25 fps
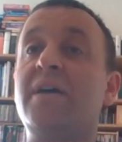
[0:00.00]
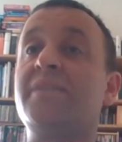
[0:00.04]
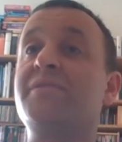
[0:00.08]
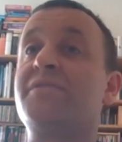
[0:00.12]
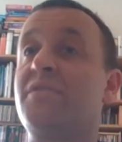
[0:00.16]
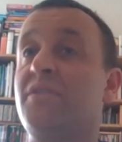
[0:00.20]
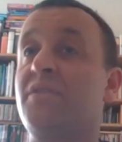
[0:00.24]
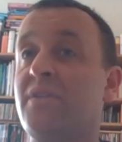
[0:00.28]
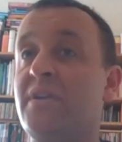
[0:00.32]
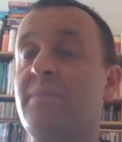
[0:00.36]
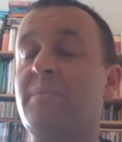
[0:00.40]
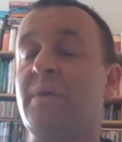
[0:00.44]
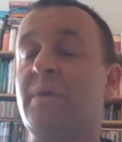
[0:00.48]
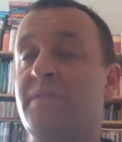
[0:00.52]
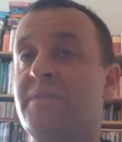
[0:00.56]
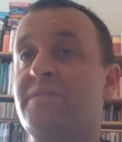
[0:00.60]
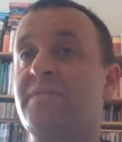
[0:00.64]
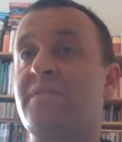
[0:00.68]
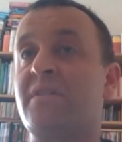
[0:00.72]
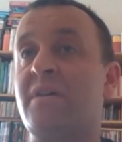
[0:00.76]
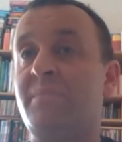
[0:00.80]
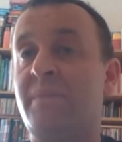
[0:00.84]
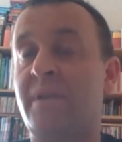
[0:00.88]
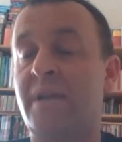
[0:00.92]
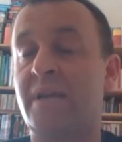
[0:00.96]
Certainly by
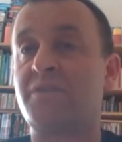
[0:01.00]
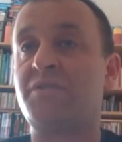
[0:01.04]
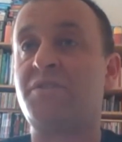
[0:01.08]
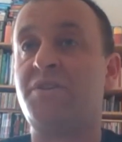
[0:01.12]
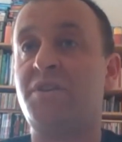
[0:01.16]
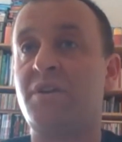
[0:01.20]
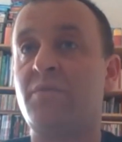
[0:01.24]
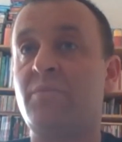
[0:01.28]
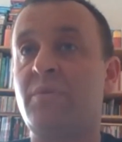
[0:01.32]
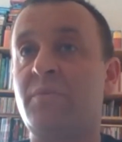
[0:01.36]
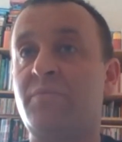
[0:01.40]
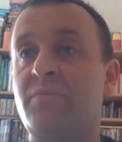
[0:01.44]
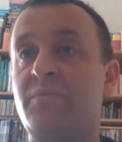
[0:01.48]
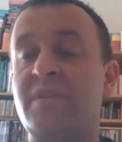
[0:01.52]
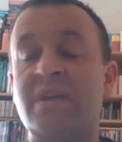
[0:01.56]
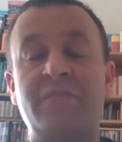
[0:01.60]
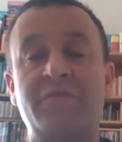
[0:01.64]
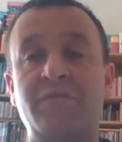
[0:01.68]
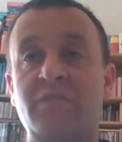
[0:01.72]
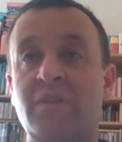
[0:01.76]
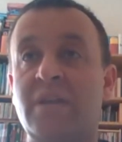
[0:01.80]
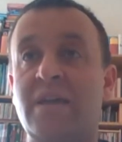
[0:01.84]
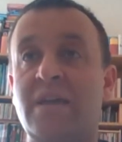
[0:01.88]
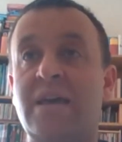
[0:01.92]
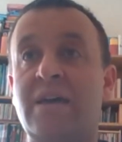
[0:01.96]
this time next year, we
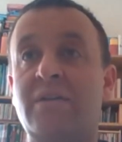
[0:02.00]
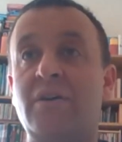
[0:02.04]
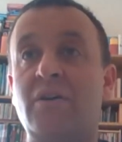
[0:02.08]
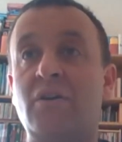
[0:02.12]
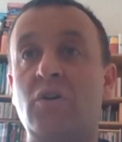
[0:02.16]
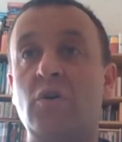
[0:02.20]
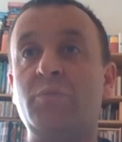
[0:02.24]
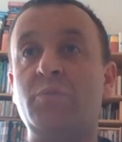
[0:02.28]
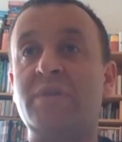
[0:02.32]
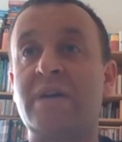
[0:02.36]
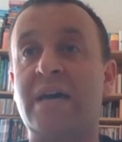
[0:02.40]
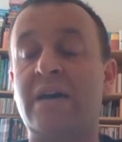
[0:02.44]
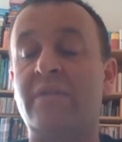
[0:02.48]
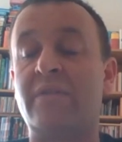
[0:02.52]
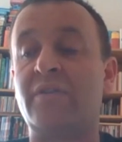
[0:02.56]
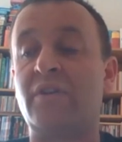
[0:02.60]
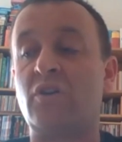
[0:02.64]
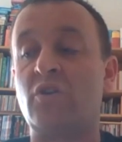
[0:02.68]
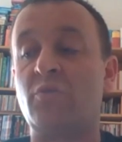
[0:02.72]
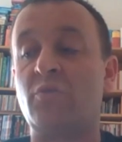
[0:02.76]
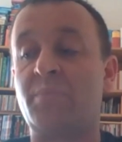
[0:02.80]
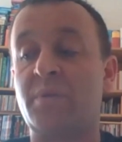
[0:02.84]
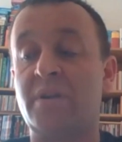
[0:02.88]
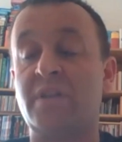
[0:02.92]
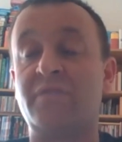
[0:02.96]
definitely hope to have it
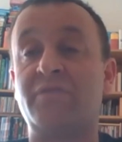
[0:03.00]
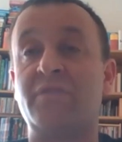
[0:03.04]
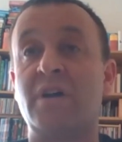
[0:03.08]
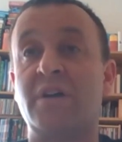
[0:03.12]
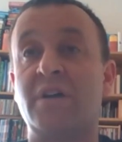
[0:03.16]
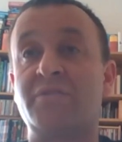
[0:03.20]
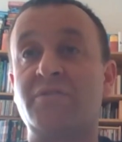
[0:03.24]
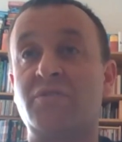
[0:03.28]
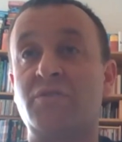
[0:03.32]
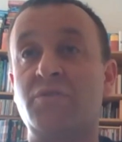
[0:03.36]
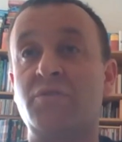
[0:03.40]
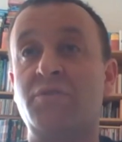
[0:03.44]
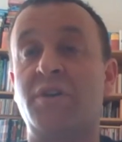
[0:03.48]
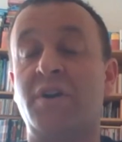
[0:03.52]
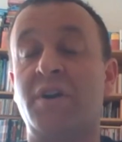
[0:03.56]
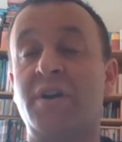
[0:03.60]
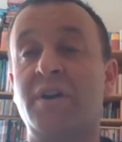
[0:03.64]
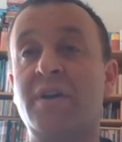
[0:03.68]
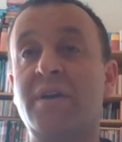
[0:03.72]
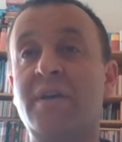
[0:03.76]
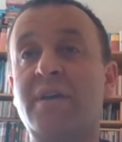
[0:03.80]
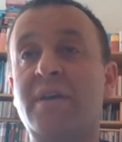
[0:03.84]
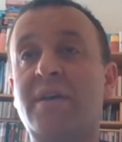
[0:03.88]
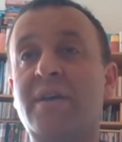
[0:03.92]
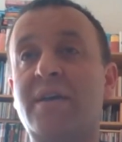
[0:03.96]
open, if not sooner.